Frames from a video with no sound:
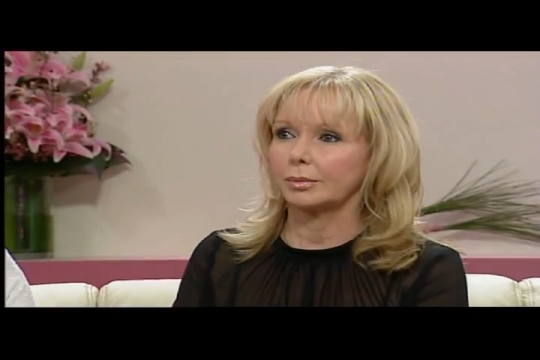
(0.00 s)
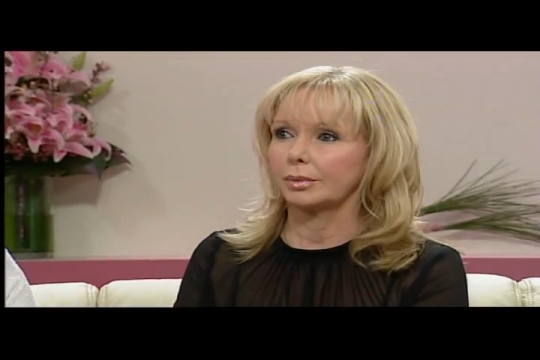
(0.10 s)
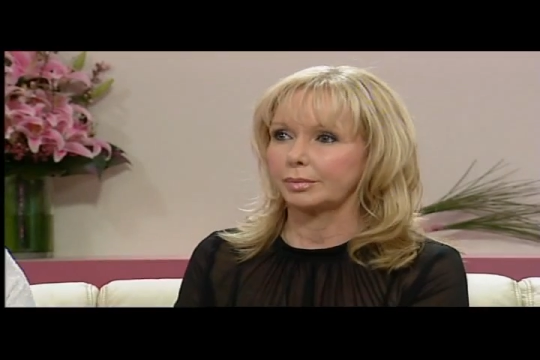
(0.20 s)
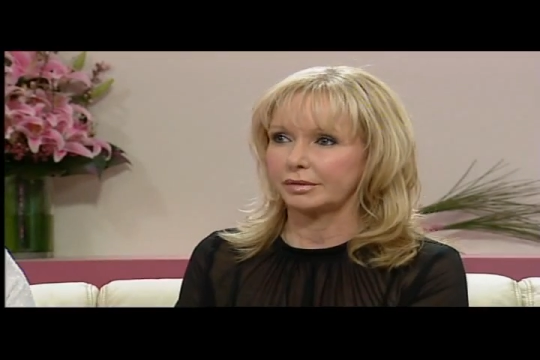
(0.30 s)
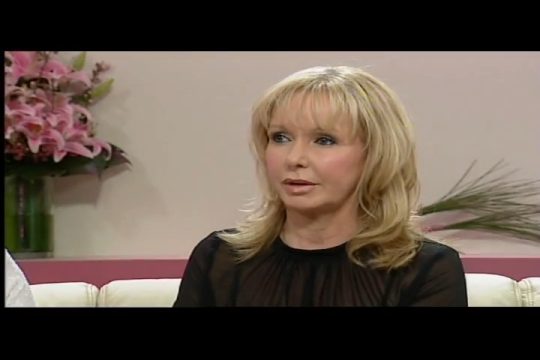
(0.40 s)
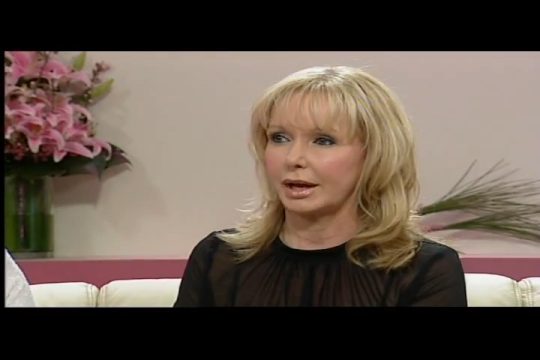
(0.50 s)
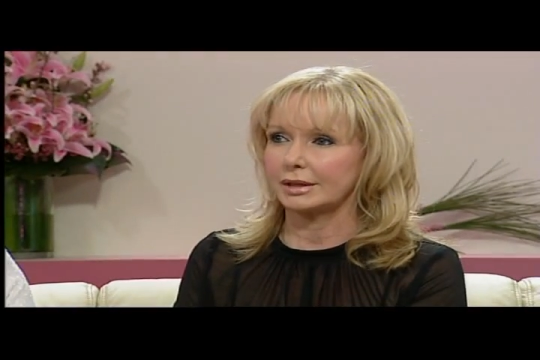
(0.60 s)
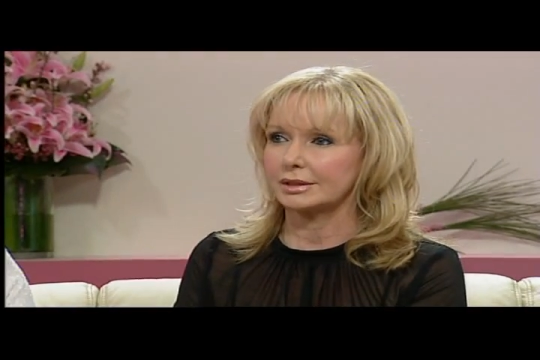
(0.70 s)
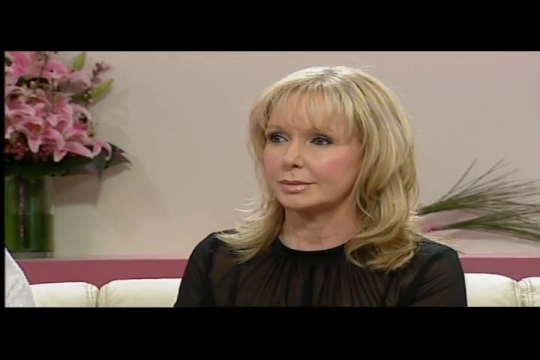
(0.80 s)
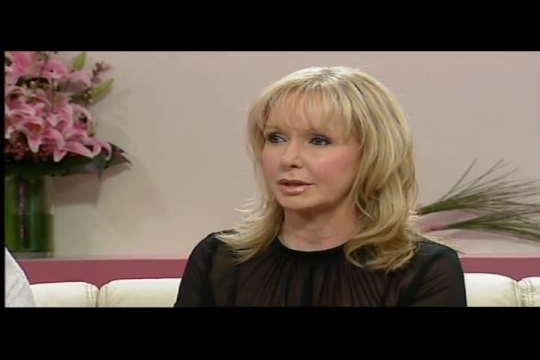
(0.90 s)
I'm a bit of an
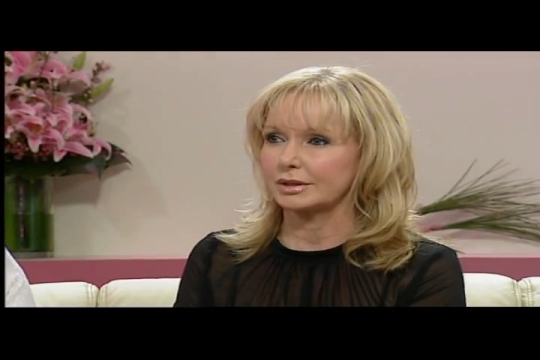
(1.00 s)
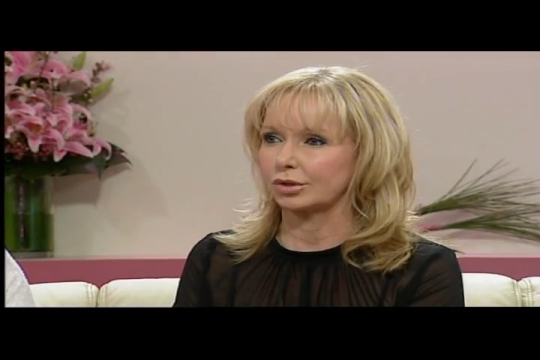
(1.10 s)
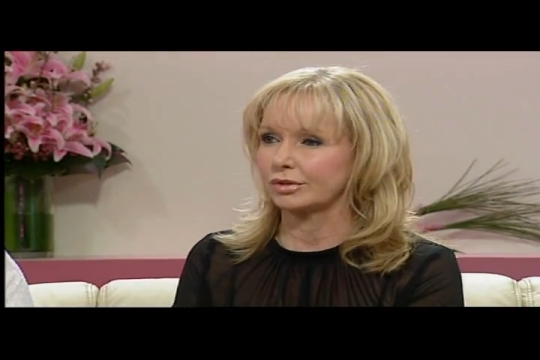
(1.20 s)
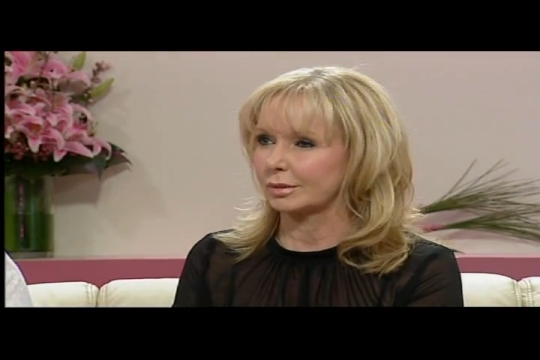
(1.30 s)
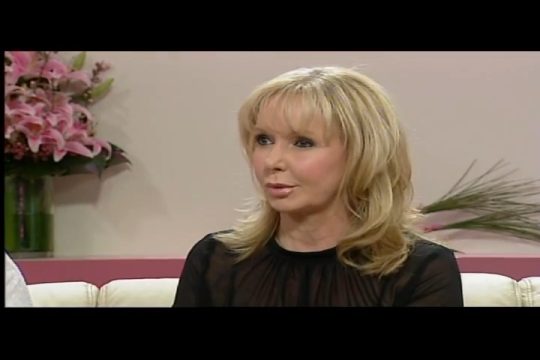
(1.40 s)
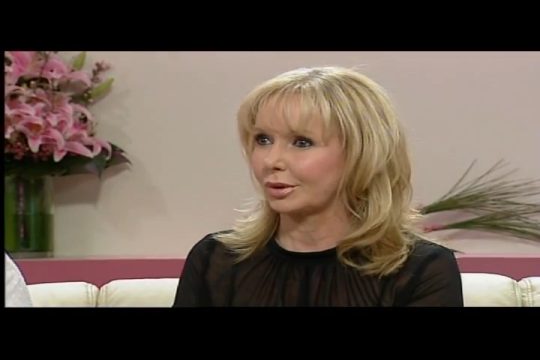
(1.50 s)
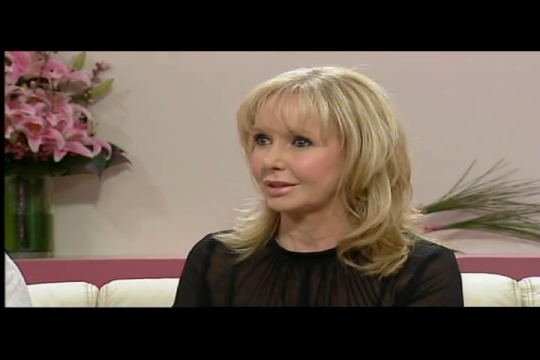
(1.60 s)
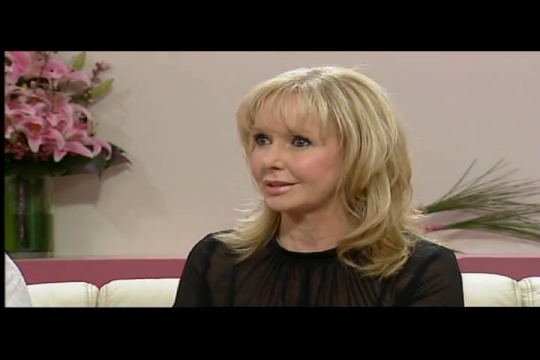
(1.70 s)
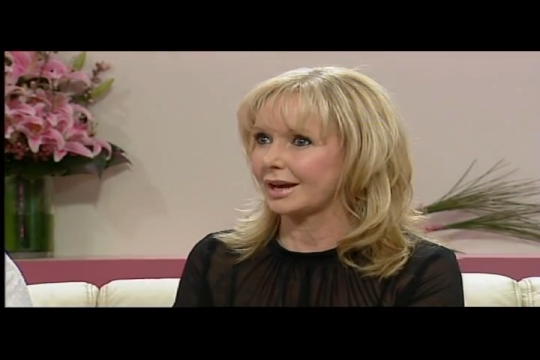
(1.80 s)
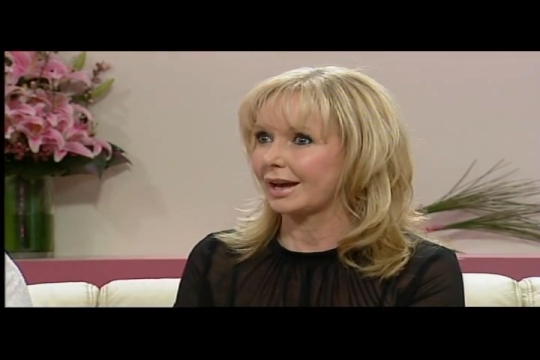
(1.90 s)
artist myself, as I'm always
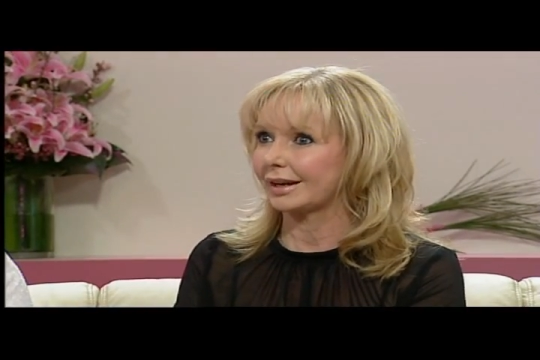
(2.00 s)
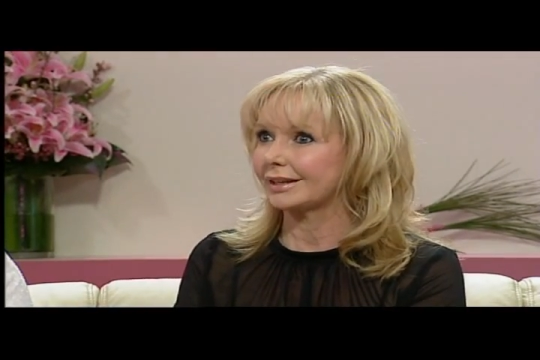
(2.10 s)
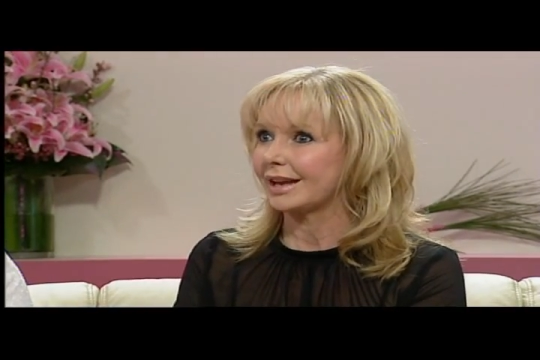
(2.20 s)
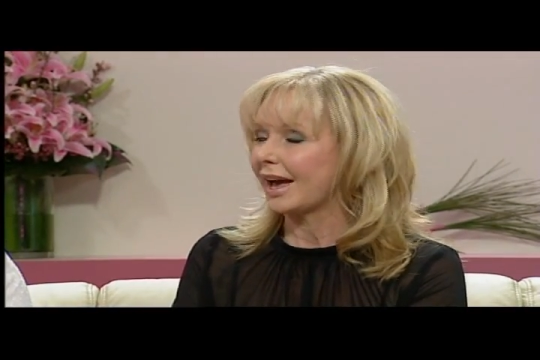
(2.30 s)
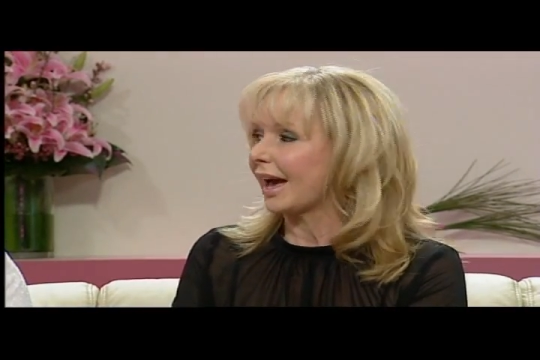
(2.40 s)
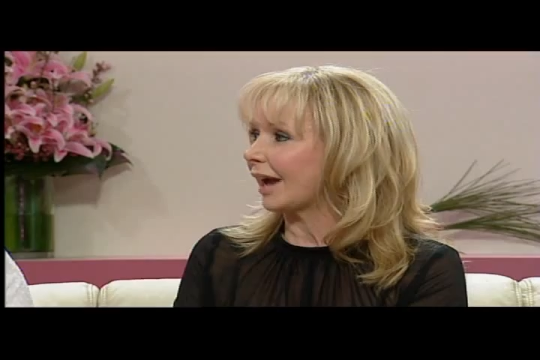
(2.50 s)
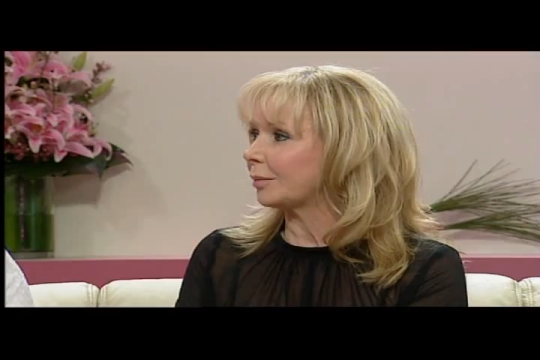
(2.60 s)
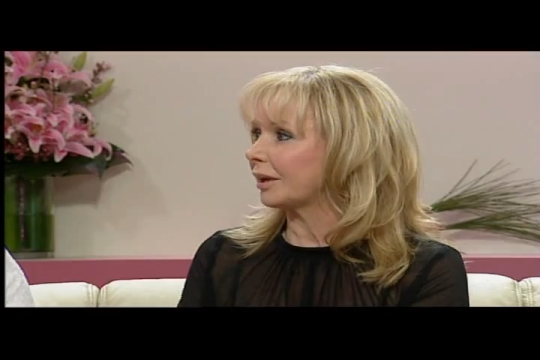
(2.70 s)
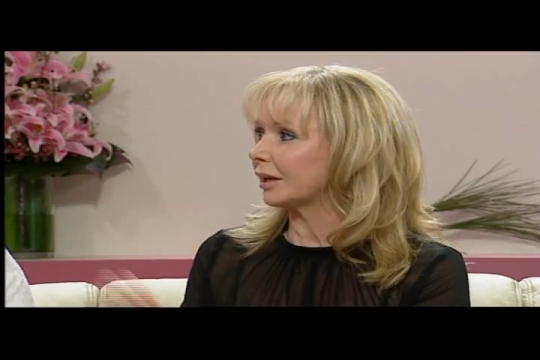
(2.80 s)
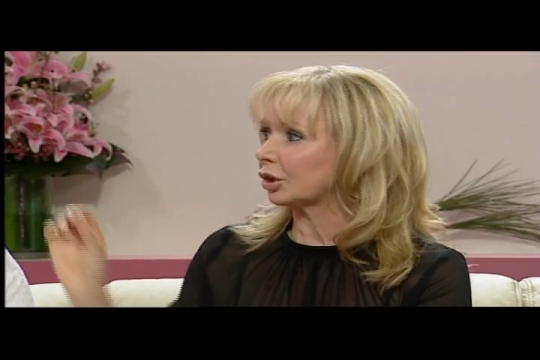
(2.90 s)
saying, and
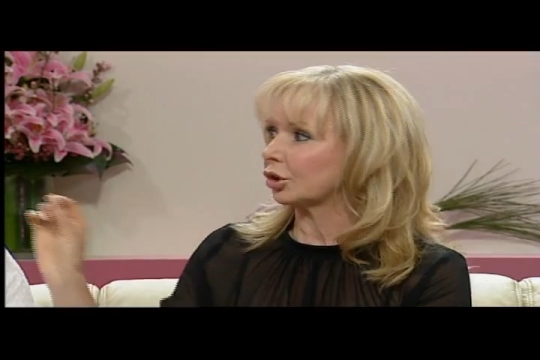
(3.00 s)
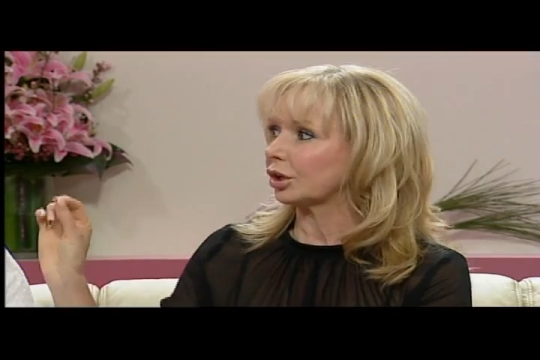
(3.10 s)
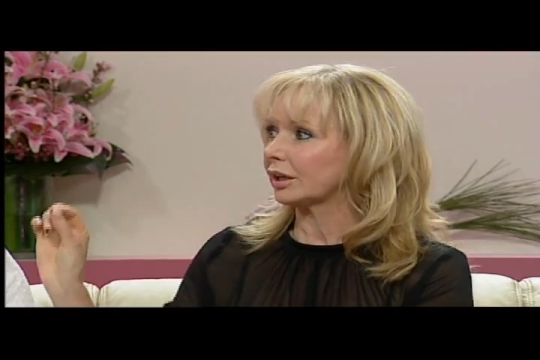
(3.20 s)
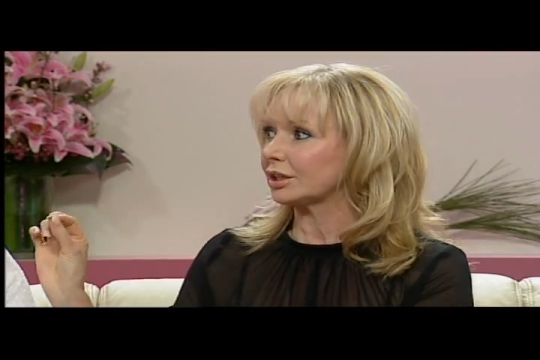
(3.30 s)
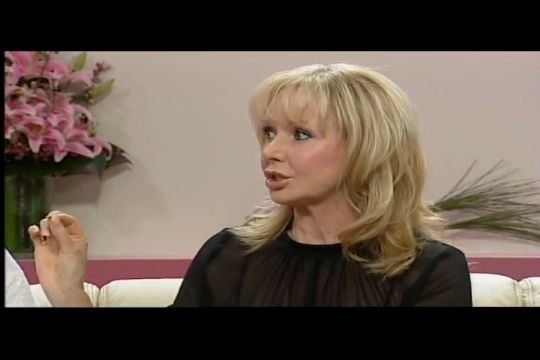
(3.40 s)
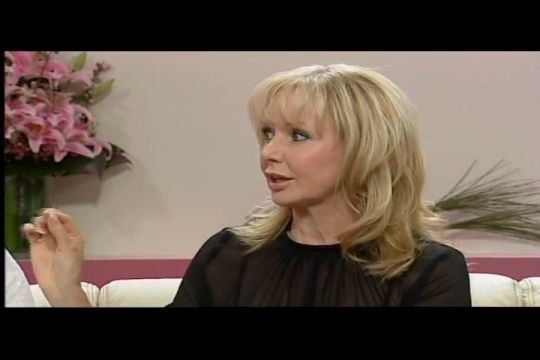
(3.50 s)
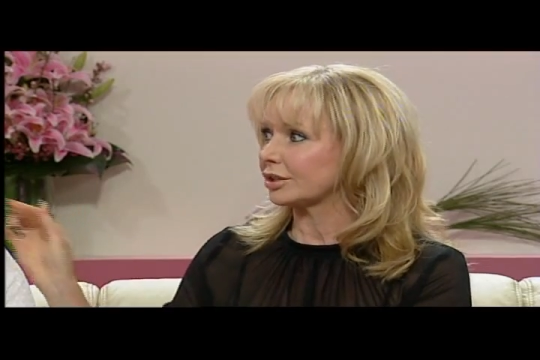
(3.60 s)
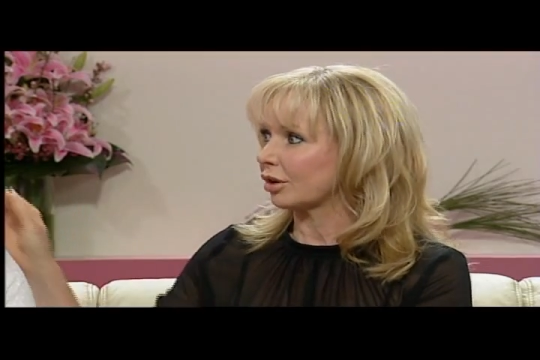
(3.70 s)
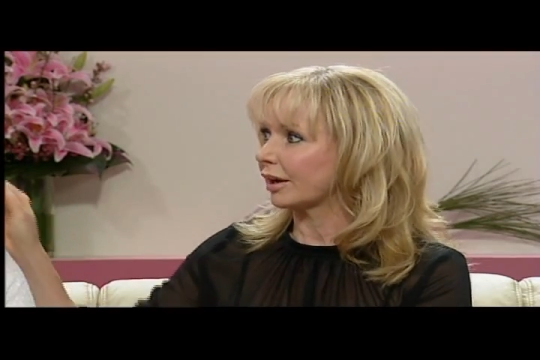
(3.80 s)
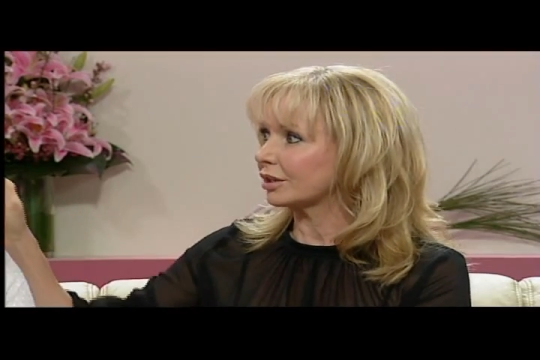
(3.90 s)
being a girly
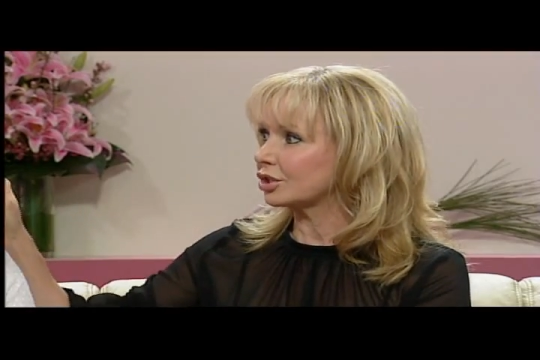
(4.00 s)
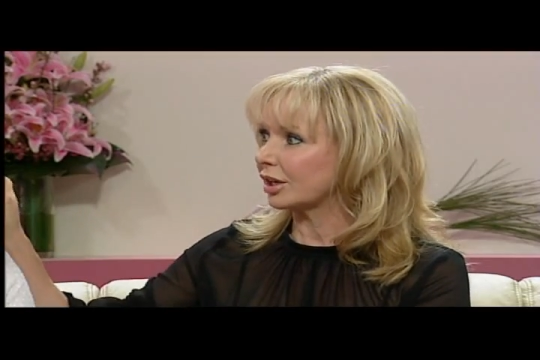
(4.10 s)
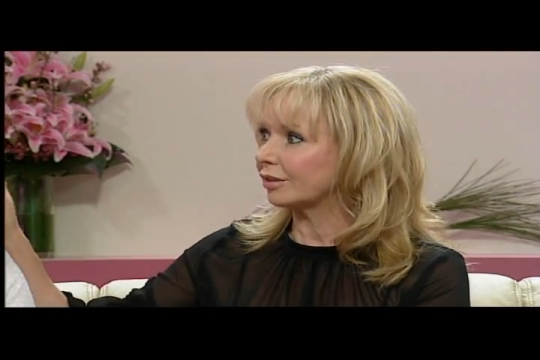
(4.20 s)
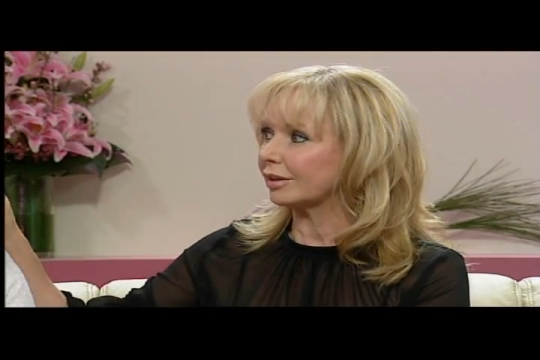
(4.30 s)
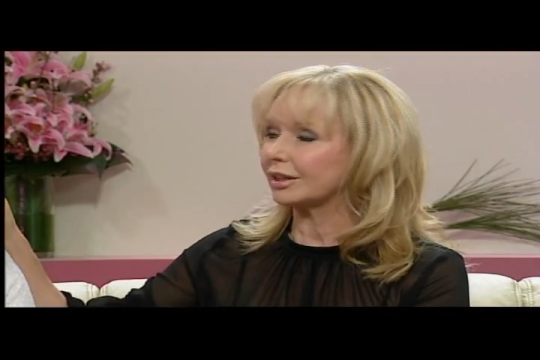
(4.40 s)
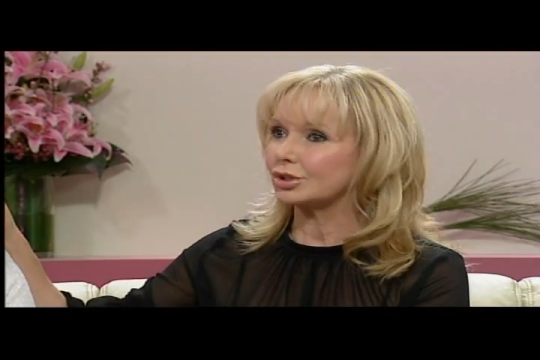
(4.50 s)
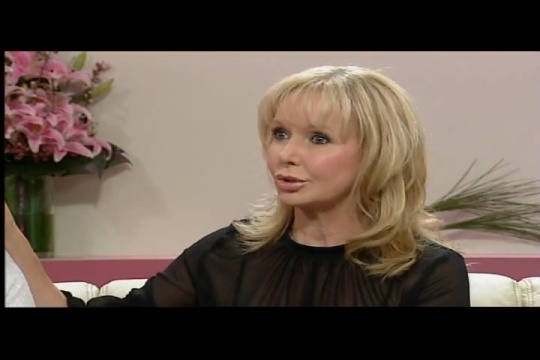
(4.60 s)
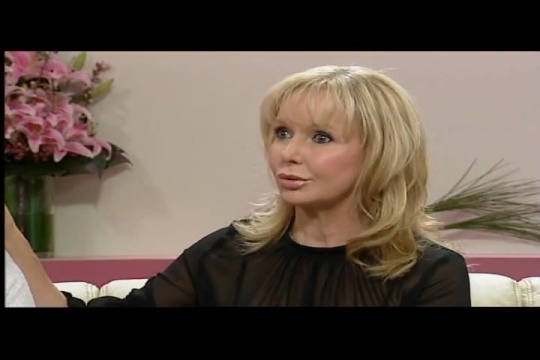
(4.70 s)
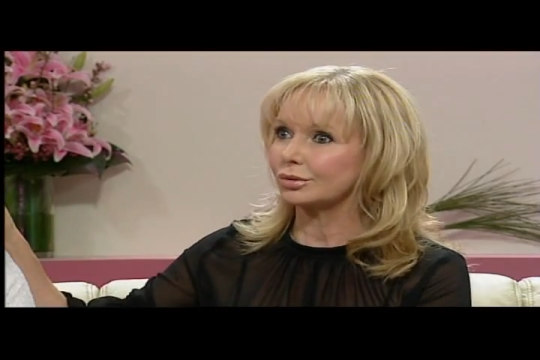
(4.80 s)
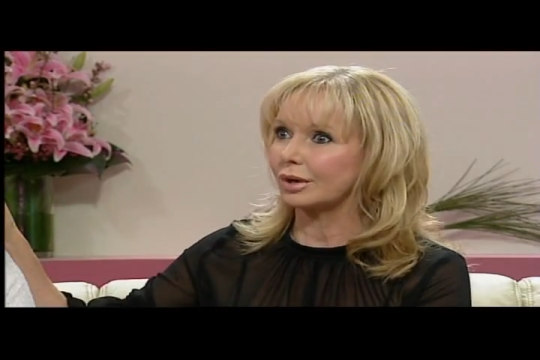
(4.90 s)
injector, I can generally
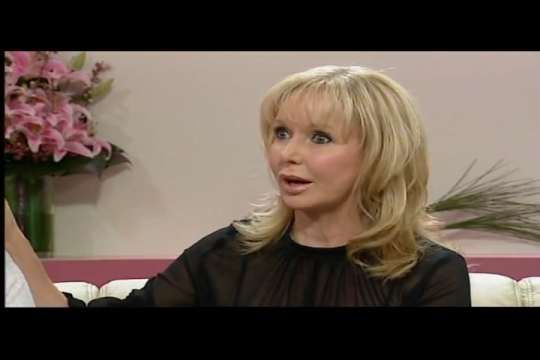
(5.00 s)
do